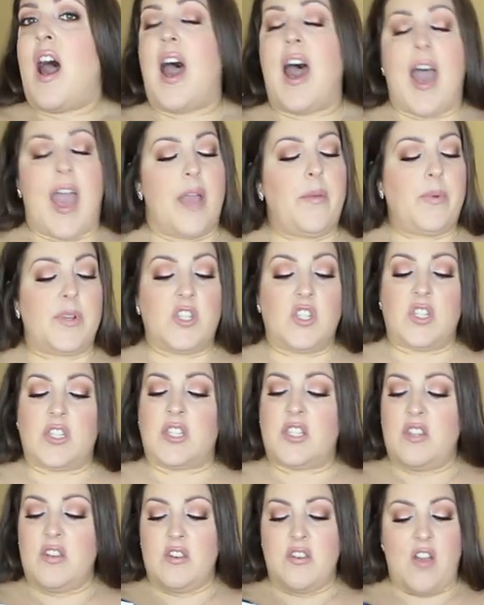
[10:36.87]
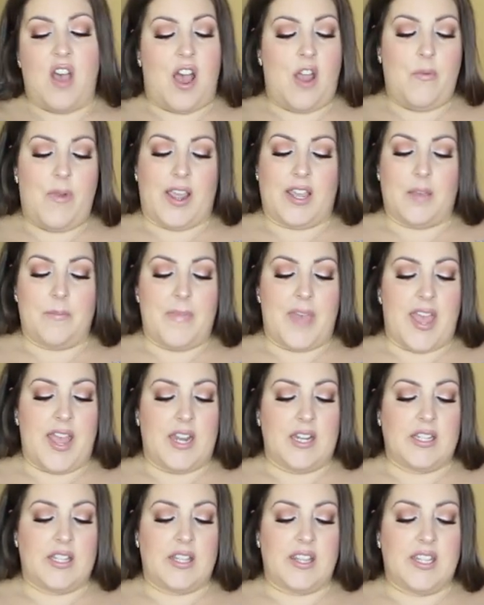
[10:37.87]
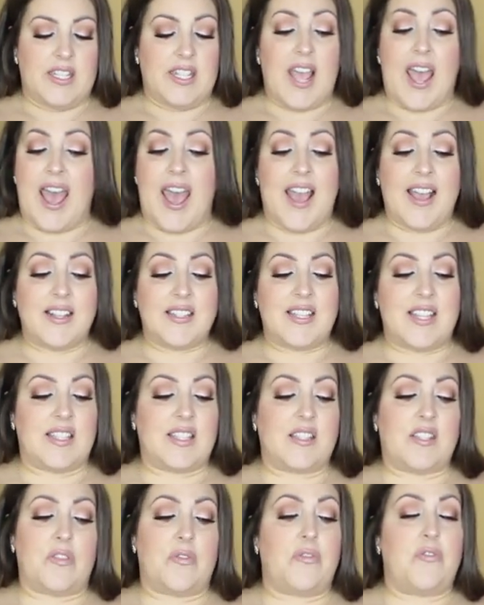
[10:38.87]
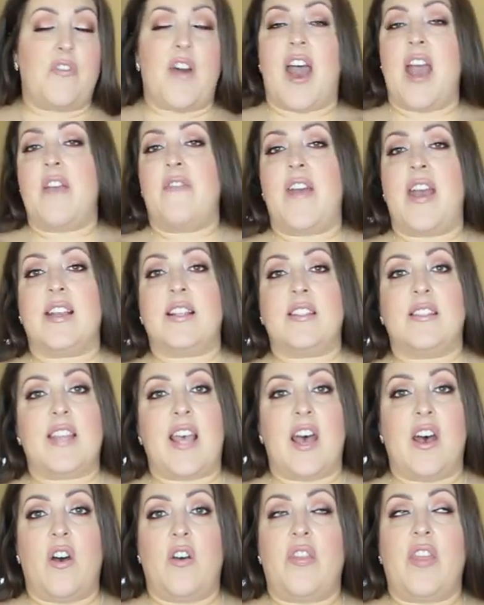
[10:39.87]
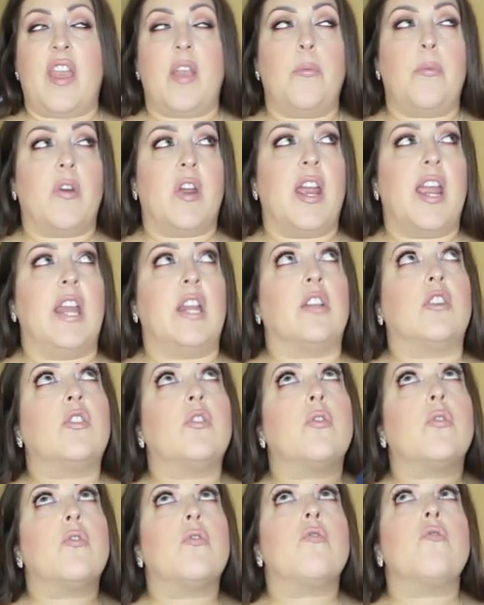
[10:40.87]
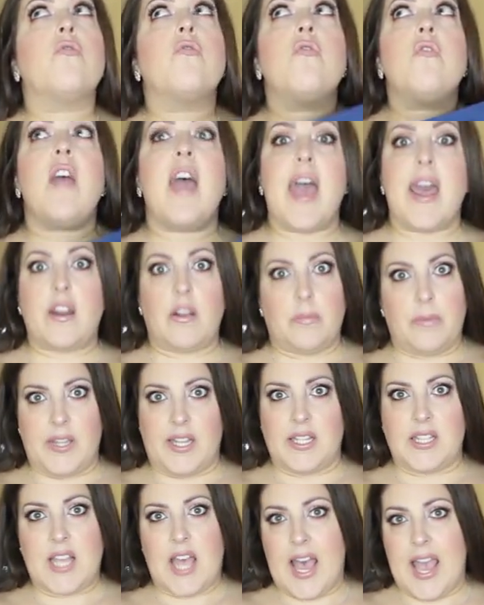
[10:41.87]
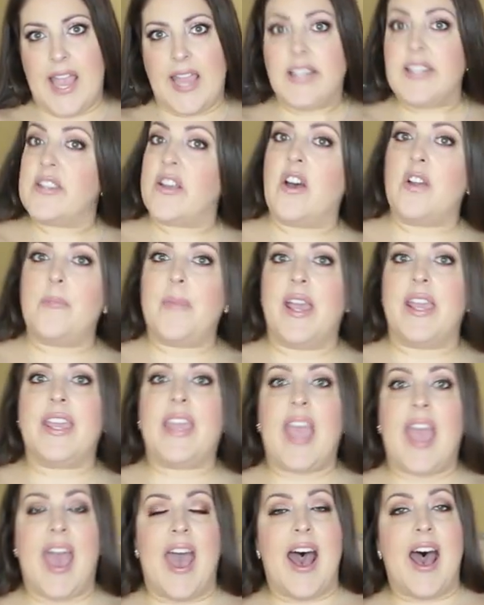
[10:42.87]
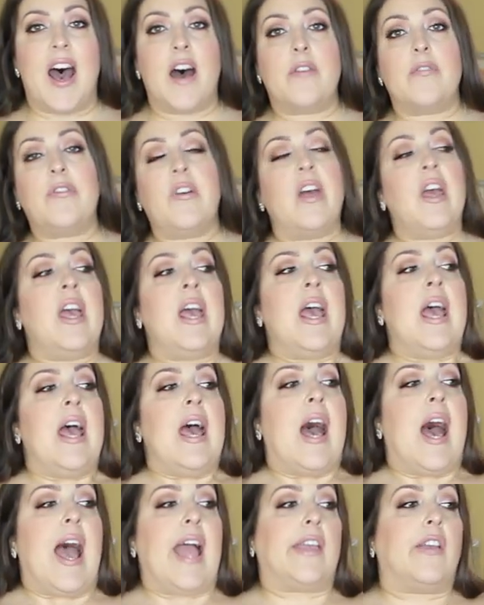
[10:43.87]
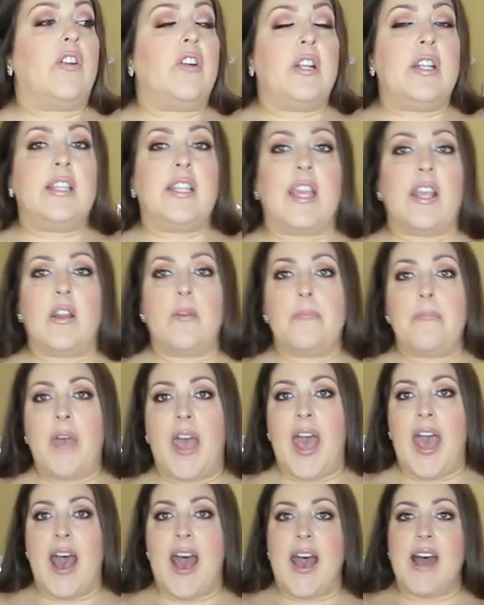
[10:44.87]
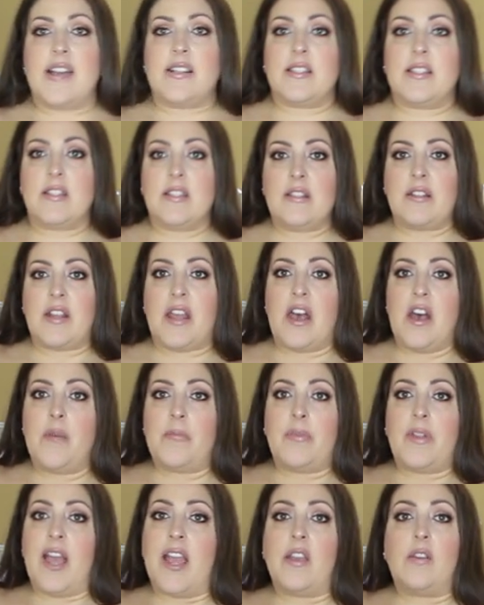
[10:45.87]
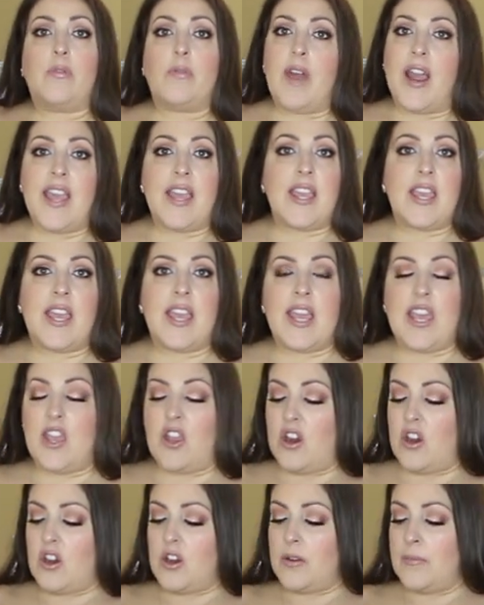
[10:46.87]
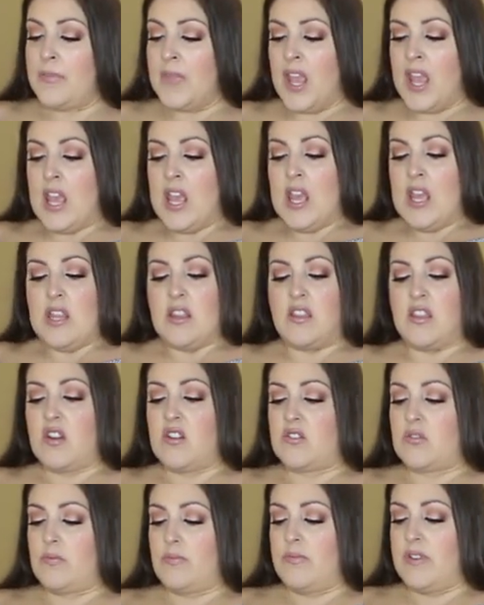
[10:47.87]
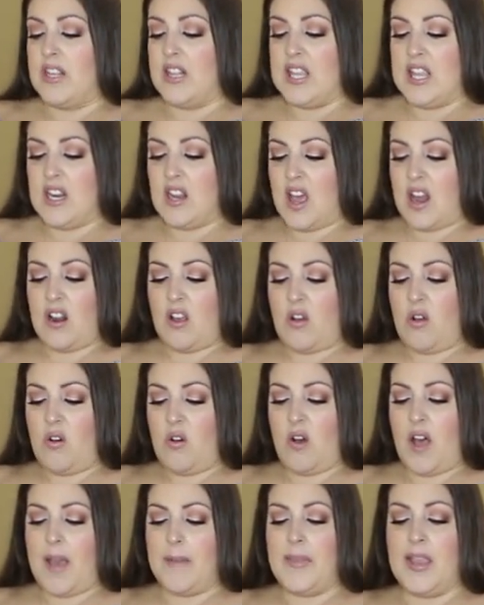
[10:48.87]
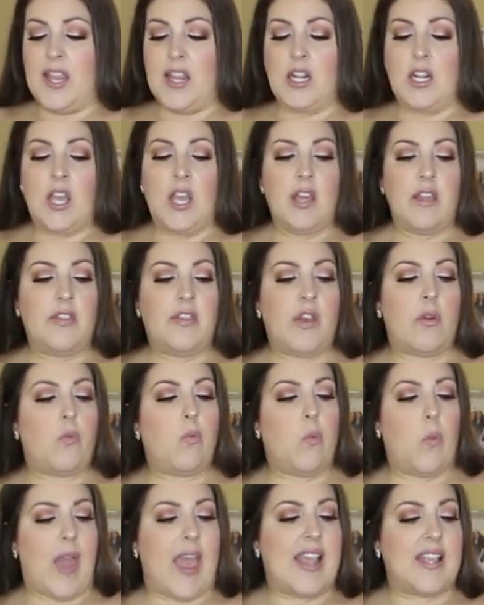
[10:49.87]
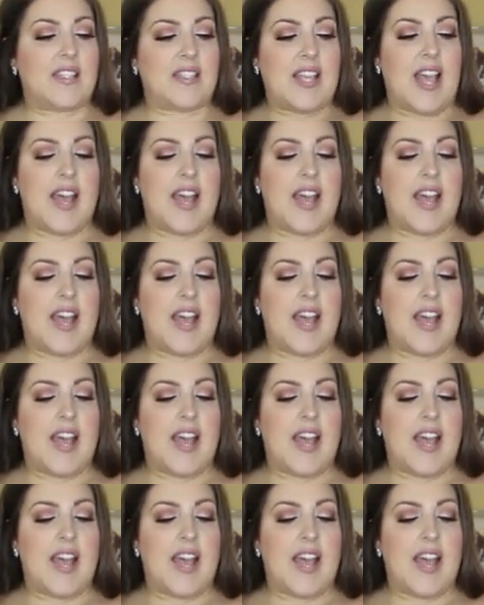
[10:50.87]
I would just not recommend. The tag says it's a 5XL. They were incredibly tight on my calf. I couldn't get them past up like right here. There's really not a whole, I mean, the waist